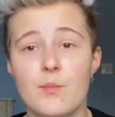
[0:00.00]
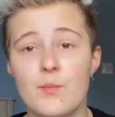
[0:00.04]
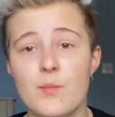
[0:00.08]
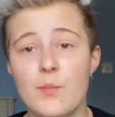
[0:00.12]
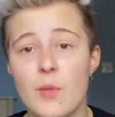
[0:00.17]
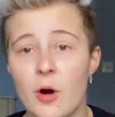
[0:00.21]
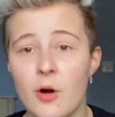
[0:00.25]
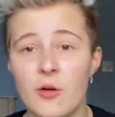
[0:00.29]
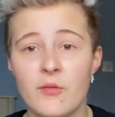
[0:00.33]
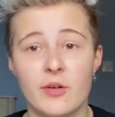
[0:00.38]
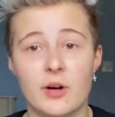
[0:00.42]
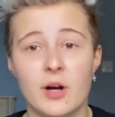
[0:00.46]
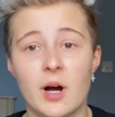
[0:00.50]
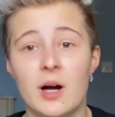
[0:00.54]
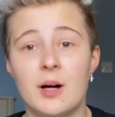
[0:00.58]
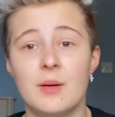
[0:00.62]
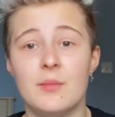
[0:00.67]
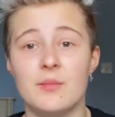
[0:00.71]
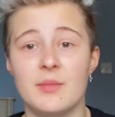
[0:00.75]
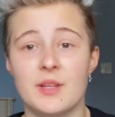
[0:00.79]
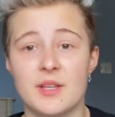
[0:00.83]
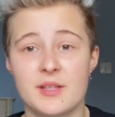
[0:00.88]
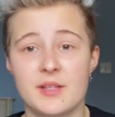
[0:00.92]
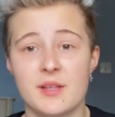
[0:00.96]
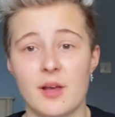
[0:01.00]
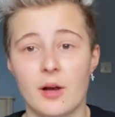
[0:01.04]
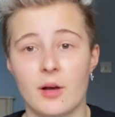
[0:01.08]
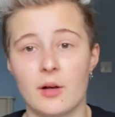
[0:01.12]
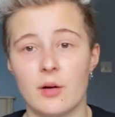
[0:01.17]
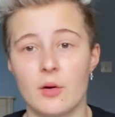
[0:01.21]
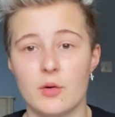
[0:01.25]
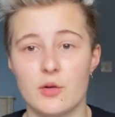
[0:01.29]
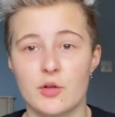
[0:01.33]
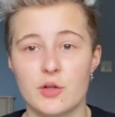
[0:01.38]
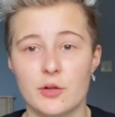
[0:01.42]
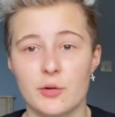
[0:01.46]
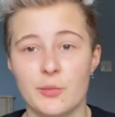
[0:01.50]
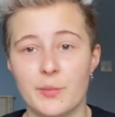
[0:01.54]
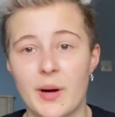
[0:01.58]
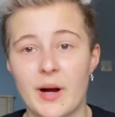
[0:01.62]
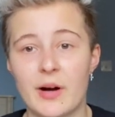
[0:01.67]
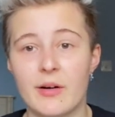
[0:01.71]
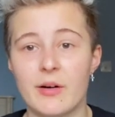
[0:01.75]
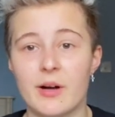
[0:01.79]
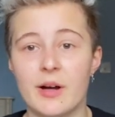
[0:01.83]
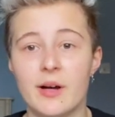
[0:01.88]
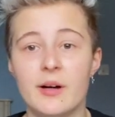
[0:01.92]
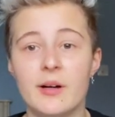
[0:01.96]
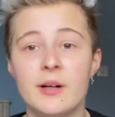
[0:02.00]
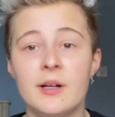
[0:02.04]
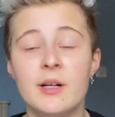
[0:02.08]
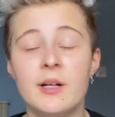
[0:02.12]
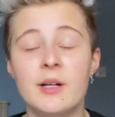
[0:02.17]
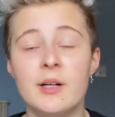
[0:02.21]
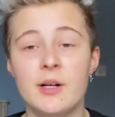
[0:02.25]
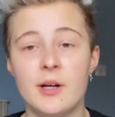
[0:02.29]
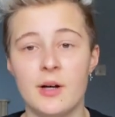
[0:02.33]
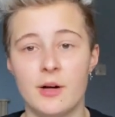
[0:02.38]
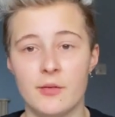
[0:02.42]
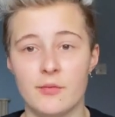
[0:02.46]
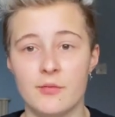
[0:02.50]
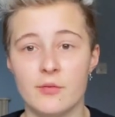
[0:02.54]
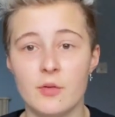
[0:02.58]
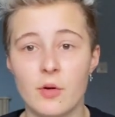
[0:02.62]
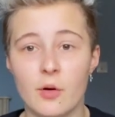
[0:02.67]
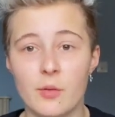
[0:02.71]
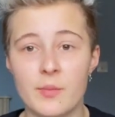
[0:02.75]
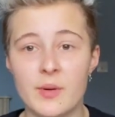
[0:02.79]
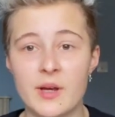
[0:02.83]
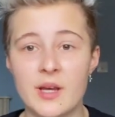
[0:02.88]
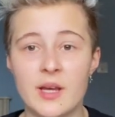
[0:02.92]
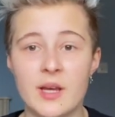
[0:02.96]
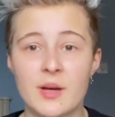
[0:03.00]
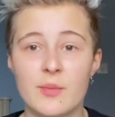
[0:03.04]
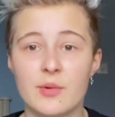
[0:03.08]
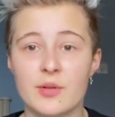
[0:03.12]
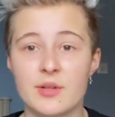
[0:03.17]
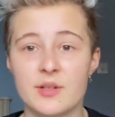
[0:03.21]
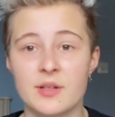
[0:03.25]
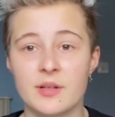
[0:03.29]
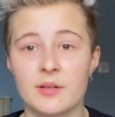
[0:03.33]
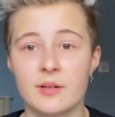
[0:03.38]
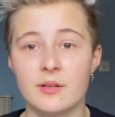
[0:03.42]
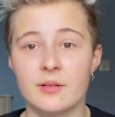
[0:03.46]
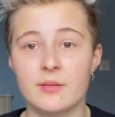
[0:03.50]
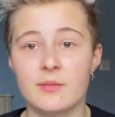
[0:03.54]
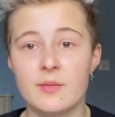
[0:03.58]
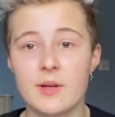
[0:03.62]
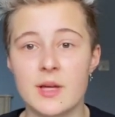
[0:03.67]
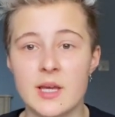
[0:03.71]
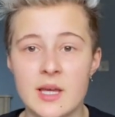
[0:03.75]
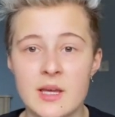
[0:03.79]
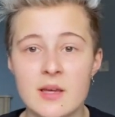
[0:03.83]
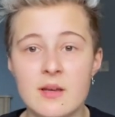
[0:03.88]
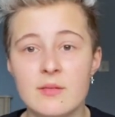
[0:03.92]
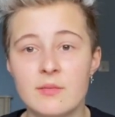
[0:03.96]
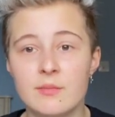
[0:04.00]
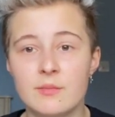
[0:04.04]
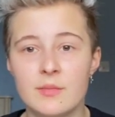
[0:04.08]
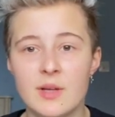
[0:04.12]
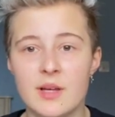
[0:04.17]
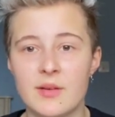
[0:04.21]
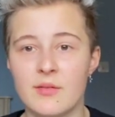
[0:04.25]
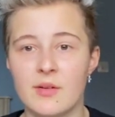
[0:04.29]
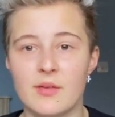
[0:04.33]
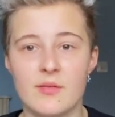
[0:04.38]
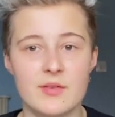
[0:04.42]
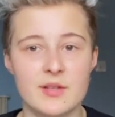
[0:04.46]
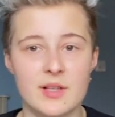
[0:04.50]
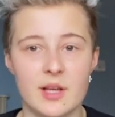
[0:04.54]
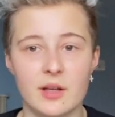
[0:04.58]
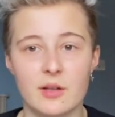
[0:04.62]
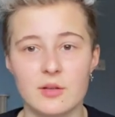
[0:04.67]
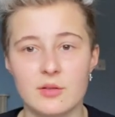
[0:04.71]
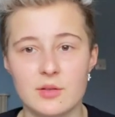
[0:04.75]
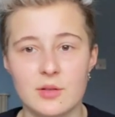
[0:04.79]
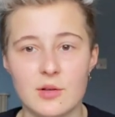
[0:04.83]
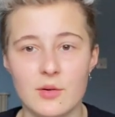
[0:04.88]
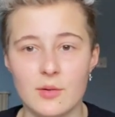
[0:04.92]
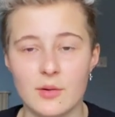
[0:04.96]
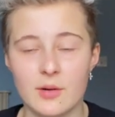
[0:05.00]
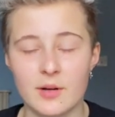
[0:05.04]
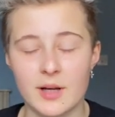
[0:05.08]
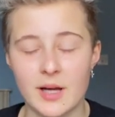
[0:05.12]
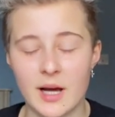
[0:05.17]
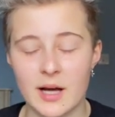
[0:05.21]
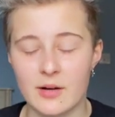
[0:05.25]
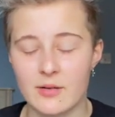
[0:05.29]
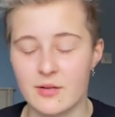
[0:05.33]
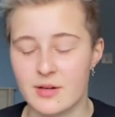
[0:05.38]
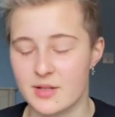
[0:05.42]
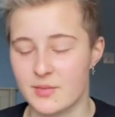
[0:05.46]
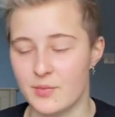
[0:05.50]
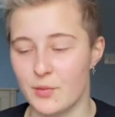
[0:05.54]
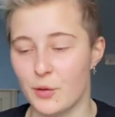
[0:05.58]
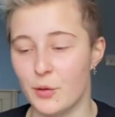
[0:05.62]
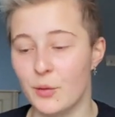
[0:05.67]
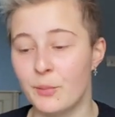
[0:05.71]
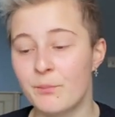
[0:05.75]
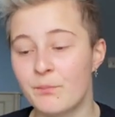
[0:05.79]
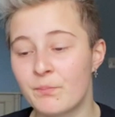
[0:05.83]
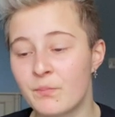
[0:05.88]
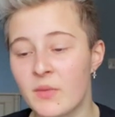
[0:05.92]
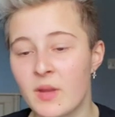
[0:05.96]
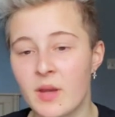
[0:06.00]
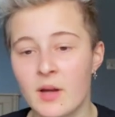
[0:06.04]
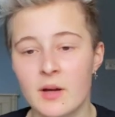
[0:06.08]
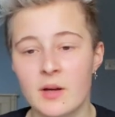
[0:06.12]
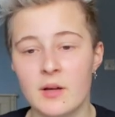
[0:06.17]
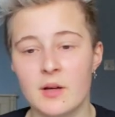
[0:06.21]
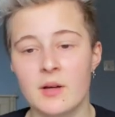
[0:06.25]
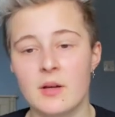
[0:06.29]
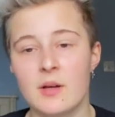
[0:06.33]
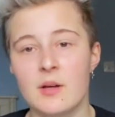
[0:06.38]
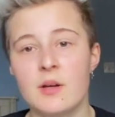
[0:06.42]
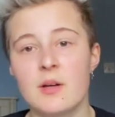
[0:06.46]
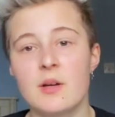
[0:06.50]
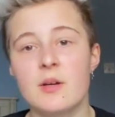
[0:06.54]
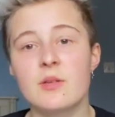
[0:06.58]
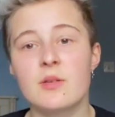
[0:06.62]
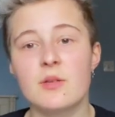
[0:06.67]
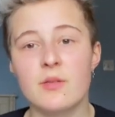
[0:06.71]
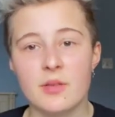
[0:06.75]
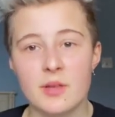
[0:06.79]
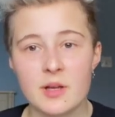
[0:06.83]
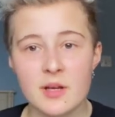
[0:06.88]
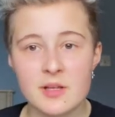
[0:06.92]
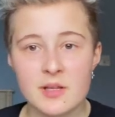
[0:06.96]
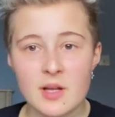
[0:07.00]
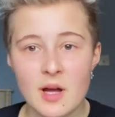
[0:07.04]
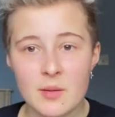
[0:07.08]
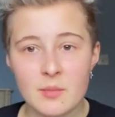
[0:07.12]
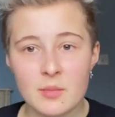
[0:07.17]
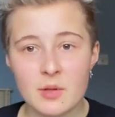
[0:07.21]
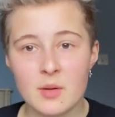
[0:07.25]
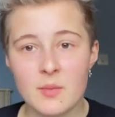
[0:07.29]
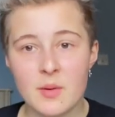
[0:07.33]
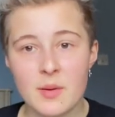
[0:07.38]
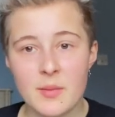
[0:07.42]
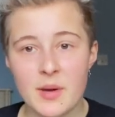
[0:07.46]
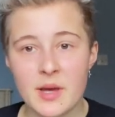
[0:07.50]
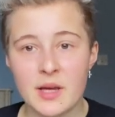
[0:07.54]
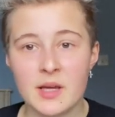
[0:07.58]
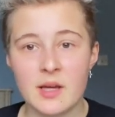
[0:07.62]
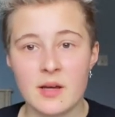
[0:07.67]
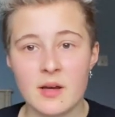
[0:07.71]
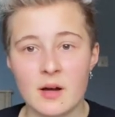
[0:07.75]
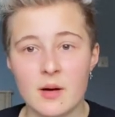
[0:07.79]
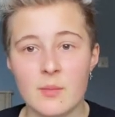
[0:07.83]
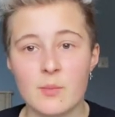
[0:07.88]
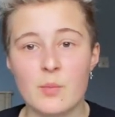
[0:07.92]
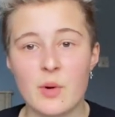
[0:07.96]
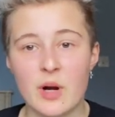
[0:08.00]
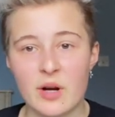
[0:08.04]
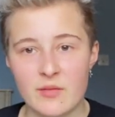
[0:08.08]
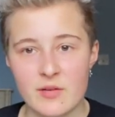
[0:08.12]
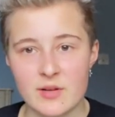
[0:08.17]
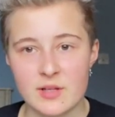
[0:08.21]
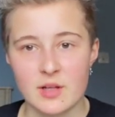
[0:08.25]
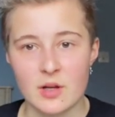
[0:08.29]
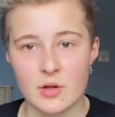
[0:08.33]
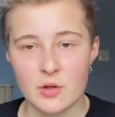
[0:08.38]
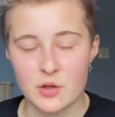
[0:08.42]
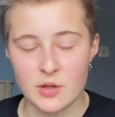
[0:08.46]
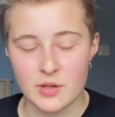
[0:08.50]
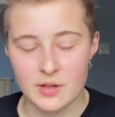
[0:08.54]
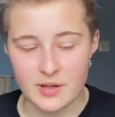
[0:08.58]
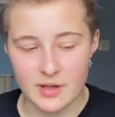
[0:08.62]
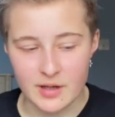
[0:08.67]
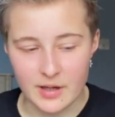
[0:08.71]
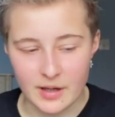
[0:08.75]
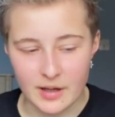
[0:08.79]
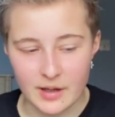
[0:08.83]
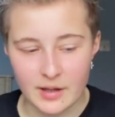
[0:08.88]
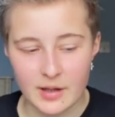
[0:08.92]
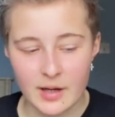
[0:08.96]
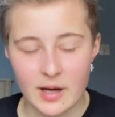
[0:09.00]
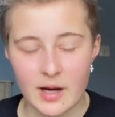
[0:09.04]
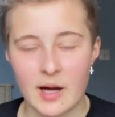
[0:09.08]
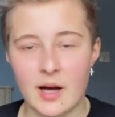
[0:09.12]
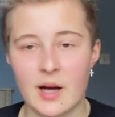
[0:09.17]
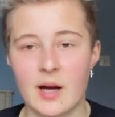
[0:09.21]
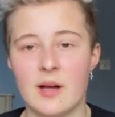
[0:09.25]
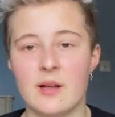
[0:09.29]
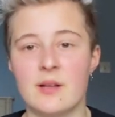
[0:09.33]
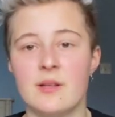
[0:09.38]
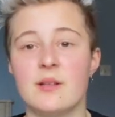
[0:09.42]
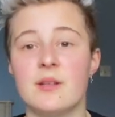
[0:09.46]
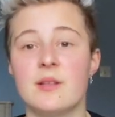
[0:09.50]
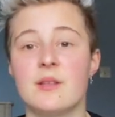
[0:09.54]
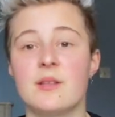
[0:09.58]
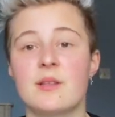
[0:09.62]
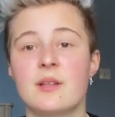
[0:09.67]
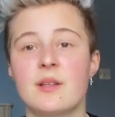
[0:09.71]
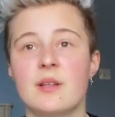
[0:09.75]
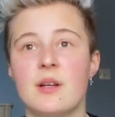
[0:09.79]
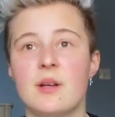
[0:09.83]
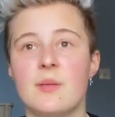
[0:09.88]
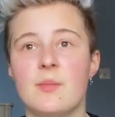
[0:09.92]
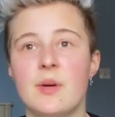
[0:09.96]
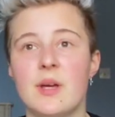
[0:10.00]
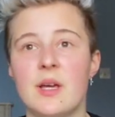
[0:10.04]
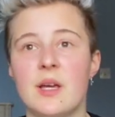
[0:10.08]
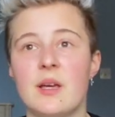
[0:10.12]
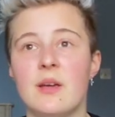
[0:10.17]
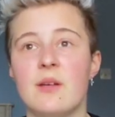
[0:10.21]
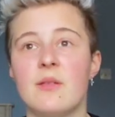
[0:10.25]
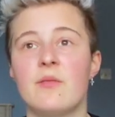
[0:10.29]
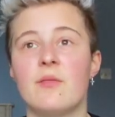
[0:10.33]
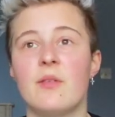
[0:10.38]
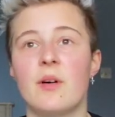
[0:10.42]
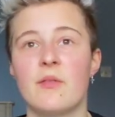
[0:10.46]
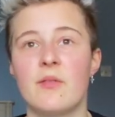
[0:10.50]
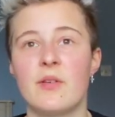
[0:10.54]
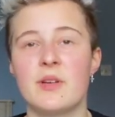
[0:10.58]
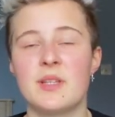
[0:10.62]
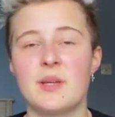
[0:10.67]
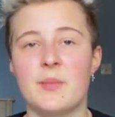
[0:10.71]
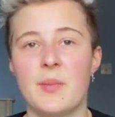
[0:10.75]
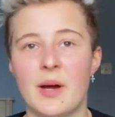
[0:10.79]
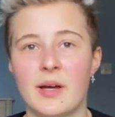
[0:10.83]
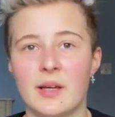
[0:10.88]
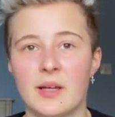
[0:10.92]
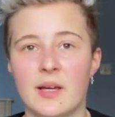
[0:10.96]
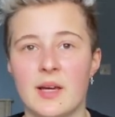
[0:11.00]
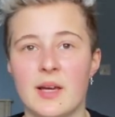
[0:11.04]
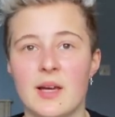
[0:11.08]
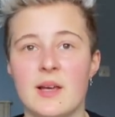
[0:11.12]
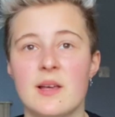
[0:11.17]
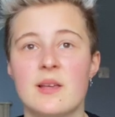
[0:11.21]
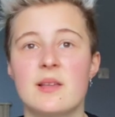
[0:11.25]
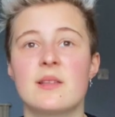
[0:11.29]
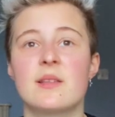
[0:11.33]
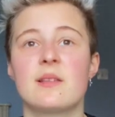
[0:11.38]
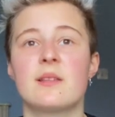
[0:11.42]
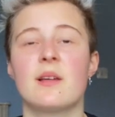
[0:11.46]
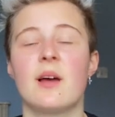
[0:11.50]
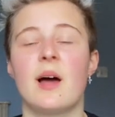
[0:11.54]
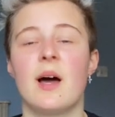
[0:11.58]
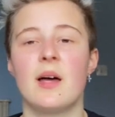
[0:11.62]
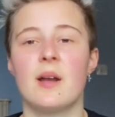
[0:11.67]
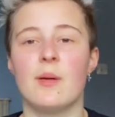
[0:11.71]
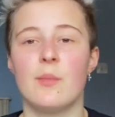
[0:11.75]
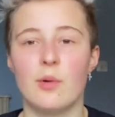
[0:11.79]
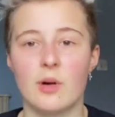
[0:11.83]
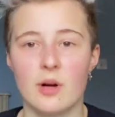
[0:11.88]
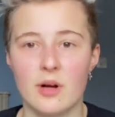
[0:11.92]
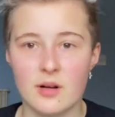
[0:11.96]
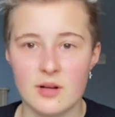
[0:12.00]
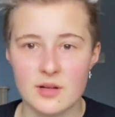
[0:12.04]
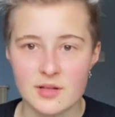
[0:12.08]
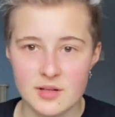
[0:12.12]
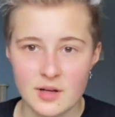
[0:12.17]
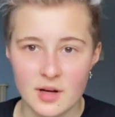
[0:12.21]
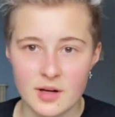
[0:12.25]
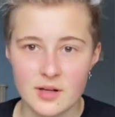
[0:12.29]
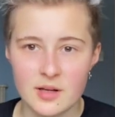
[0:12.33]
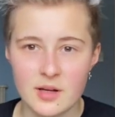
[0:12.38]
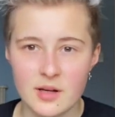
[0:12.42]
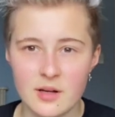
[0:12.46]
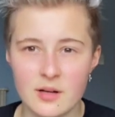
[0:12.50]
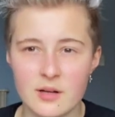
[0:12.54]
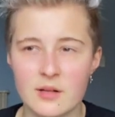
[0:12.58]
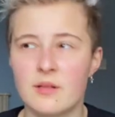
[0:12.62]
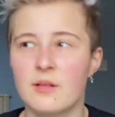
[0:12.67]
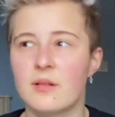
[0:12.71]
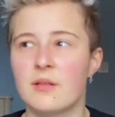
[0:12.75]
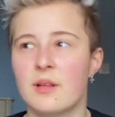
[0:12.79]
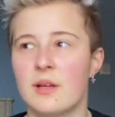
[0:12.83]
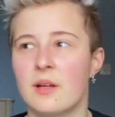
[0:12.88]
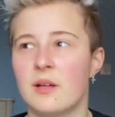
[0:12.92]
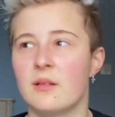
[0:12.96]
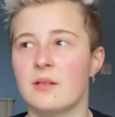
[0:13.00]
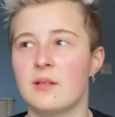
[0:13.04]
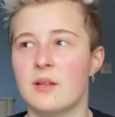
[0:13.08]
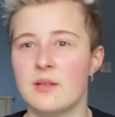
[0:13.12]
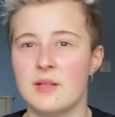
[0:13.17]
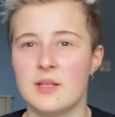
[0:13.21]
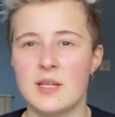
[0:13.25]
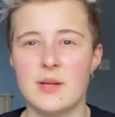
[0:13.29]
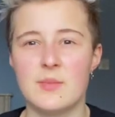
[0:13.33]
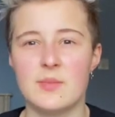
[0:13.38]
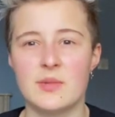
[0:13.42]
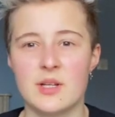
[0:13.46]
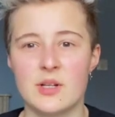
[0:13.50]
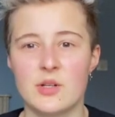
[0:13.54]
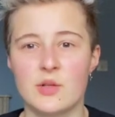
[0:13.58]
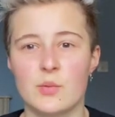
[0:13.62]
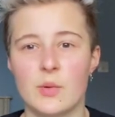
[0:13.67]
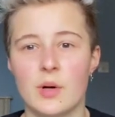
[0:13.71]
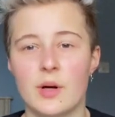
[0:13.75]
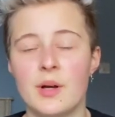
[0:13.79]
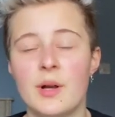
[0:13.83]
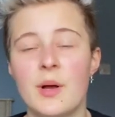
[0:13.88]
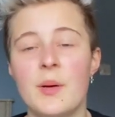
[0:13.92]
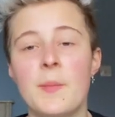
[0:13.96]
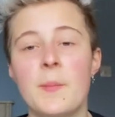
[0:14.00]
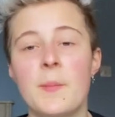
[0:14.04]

overcome the psychological barrier of not being able to eat, even if it's like 200 calories more. So the things that I'm going to be making are breakfast, lunch and dinner, and it's going to be funfetti pancakes, anabolic lasagna, I think the deep dish one,